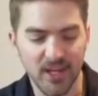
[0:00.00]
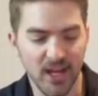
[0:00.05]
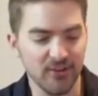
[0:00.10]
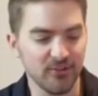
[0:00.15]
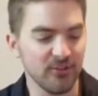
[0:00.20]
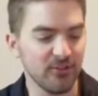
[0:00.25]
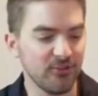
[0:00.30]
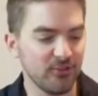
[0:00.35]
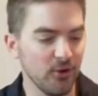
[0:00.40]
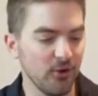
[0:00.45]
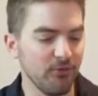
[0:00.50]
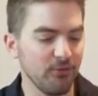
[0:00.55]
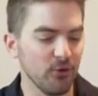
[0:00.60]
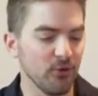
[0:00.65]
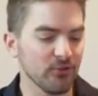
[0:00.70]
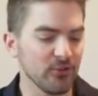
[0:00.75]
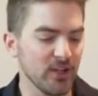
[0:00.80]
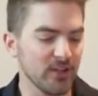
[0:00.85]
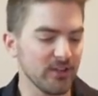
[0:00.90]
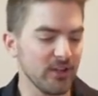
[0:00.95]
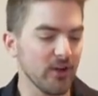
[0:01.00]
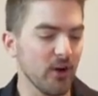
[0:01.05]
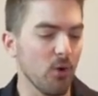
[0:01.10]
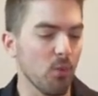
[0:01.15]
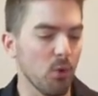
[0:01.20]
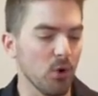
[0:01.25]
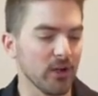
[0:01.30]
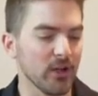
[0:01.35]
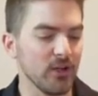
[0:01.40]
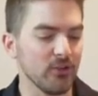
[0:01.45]
It just still feels like they
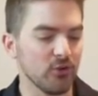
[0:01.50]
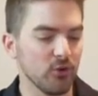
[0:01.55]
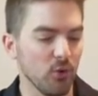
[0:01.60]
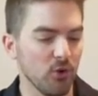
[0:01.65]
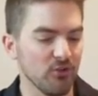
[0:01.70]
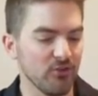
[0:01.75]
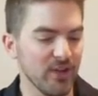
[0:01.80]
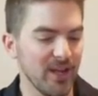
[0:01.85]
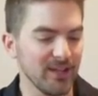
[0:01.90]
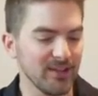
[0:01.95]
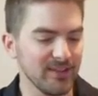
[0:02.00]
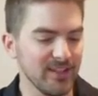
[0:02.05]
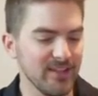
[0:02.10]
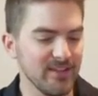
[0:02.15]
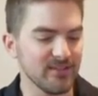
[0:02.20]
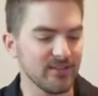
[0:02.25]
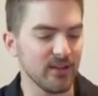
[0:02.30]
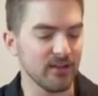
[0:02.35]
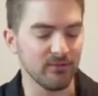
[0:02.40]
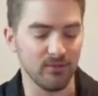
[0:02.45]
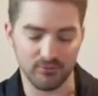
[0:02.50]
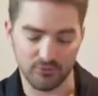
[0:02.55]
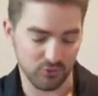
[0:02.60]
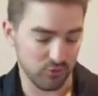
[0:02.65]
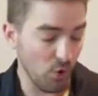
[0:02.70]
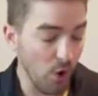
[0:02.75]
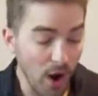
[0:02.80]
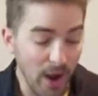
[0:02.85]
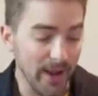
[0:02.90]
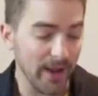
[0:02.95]
are working towards at least
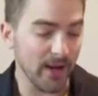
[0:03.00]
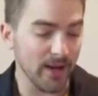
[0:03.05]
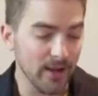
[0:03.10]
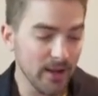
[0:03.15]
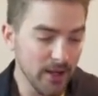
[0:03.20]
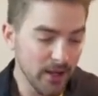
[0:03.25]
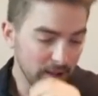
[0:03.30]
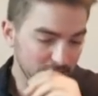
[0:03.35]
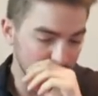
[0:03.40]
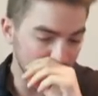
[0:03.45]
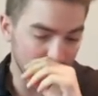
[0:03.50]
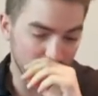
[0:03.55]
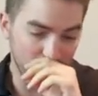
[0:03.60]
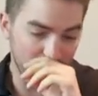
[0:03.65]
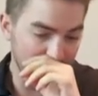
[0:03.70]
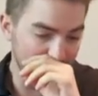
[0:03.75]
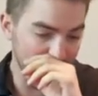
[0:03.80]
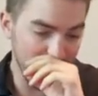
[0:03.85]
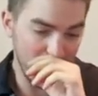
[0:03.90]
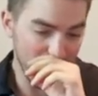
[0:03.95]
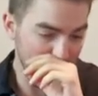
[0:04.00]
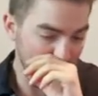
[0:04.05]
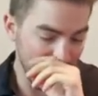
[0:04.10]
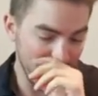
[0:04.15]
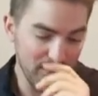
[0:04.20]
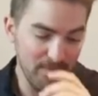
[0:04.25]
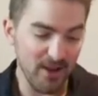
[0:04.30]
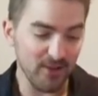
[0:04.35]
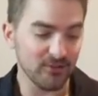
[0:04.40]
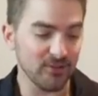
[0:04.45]
trying to trade him,
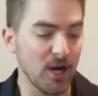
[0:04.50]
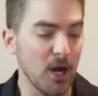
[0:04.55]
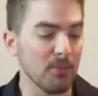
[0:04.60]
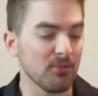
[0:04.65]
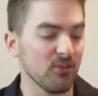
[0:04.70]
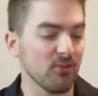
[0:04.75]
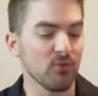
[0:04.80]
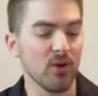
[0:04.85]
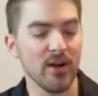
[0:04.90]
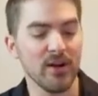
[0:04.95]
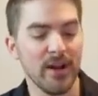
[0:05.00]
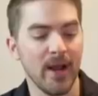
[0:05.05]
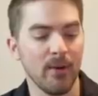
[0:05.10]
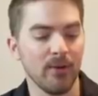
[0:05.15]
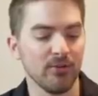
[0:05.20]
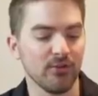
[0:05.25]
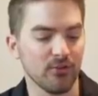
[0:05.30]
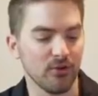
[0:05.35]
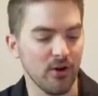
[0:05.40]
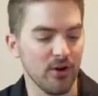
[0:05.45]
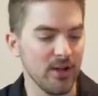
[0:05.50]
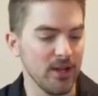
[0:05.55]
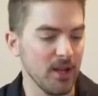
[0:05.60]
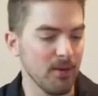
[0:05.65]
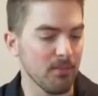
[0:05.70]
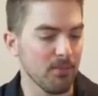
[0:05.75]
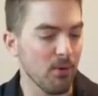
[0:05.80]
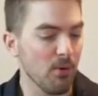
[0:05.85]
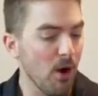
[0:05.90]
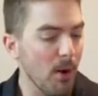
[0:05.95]
and the best option right now is trading
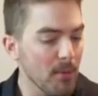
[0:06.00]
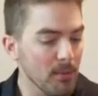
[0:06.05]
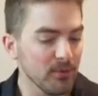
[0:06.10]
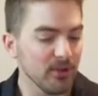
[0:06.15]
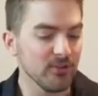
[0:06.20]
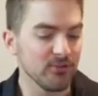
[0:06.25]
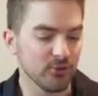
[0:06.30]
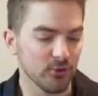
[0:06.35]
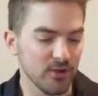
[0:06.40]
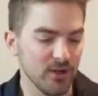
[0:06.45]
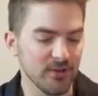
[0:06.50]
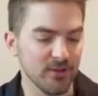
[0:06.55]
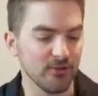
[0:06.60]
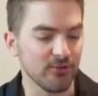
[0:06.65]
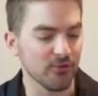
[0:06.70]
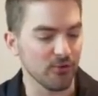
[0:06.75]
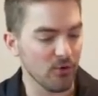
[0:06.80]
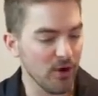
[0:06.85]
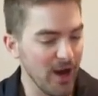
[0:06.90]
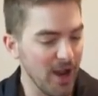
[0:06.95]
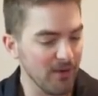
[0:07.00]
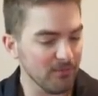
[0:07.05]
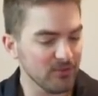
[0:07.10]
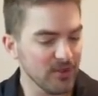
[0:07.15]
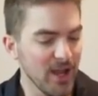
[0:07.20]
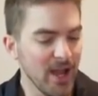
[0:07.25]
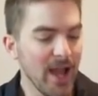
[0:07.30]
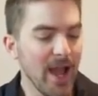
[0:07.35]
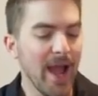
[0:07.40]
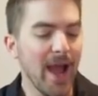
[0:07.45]
him probably during the draft.
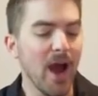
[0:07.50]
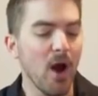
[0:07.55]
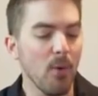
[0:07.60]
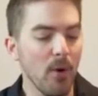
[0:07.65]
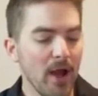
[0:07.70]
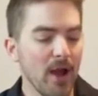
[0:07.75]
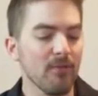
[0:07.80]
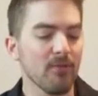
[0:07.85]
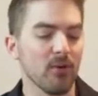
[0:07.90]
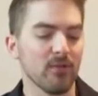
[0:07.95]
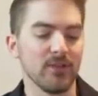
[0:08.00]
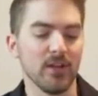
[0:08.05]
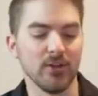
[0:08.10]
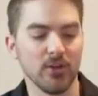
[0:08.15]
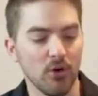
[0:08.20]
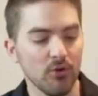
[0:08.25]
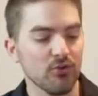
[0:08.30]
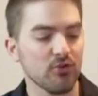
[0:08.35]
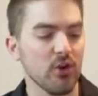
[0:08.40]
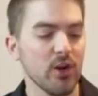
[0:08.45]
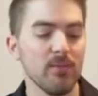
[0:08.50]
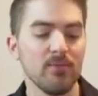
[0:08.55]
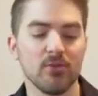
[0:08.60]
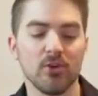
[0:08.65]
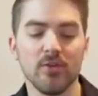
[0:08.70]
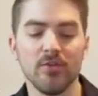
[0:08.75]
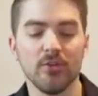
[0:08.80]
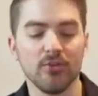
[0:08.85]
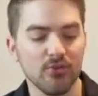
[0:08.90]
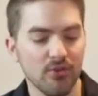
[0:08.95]
However, if they don't trade him
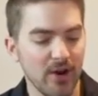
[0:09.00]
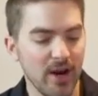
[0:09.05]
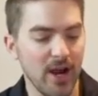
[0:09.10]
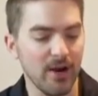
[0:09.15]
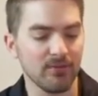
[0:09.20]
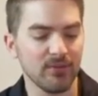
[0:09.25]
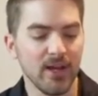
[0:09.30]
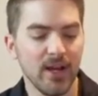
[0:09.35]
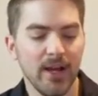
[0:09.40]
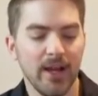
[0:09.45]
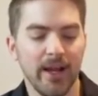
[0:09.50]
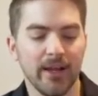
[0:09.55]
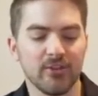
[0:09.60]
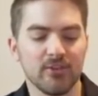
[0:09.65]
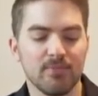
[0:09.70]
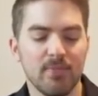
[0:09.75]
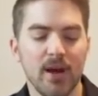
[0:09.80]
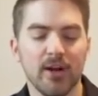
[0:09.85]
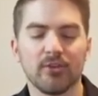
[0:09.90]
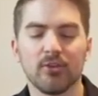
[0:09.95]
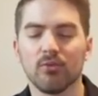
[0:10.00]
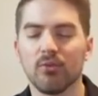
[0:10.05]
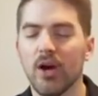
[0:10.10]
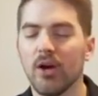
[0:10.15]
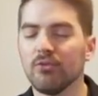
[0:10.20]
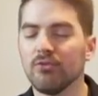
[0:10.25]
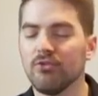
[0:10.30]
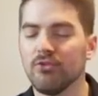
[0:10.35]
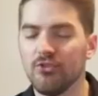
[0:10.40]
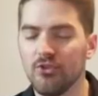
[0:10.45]
during the draft, expect
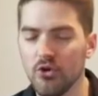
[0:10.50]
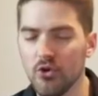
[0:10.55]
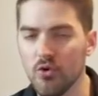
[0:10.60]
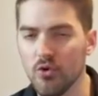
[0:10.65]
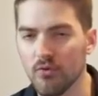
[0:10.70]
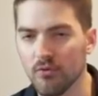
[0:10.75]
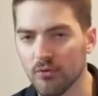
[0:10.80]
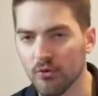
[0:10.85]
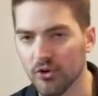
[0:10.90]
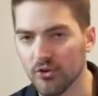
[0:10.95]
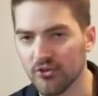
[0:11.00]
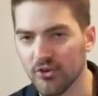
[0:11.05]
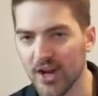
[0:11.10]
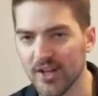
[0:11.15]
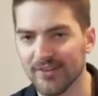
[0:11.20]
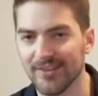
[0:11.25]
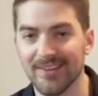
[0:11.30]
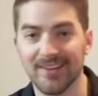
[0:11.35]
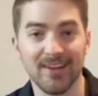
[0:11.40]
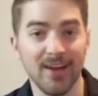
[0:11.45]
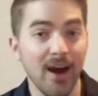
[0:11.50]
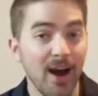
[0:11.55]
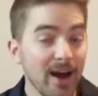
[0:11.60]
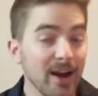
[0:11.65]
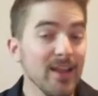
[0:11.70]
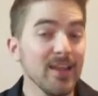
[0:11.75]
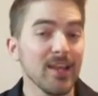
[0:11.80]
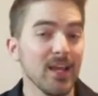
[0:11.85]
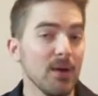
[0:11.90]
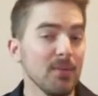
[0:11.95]
around June for a chance at
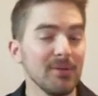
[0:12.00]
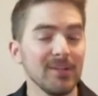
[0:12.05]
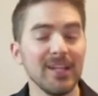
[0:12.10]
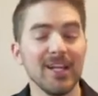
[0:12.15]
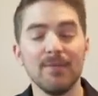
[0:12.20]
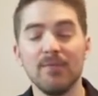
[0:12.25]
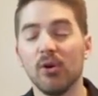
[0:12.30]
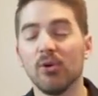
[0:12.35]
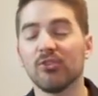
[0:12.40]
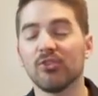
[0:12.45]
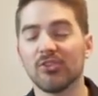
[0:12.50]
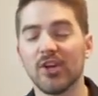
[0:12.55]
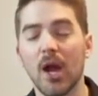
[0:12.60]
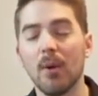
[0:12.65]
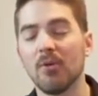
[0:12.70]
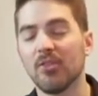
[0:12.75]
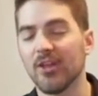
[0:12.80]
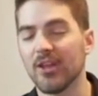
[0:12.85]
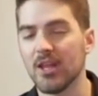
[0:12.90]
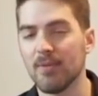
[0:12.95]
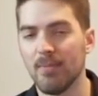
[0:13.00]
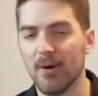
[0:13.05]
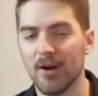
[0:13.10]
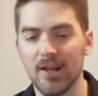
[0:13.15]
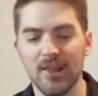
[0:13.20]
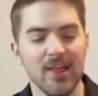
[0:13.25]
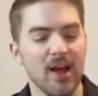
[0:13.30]
cutting him and letting him go sign with anybody.